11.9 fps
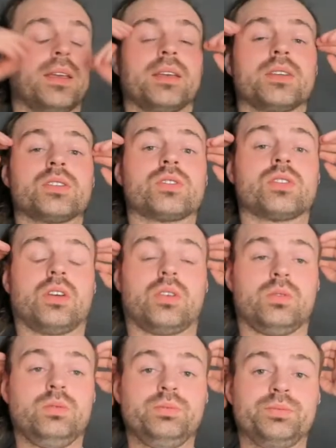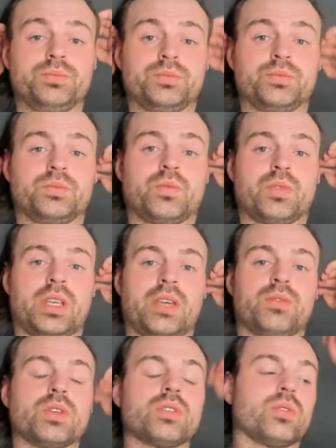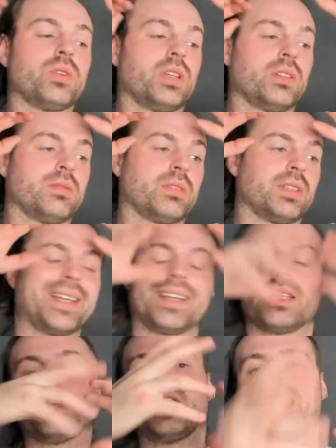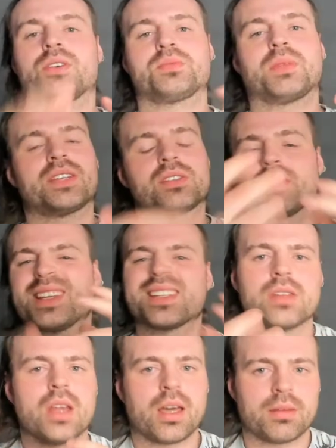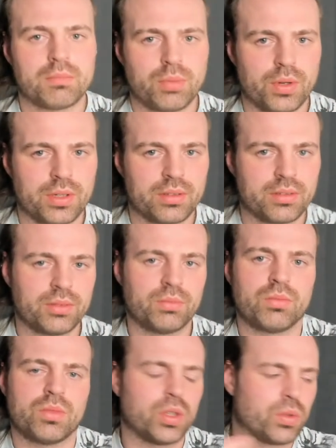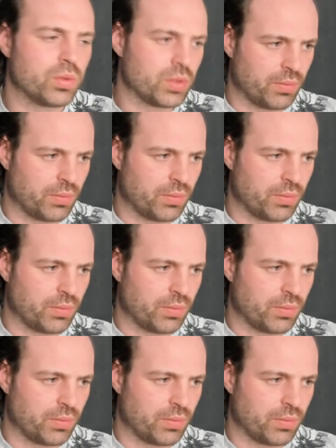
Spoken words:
So, if you're doing like a little house plan, something that's not important, use a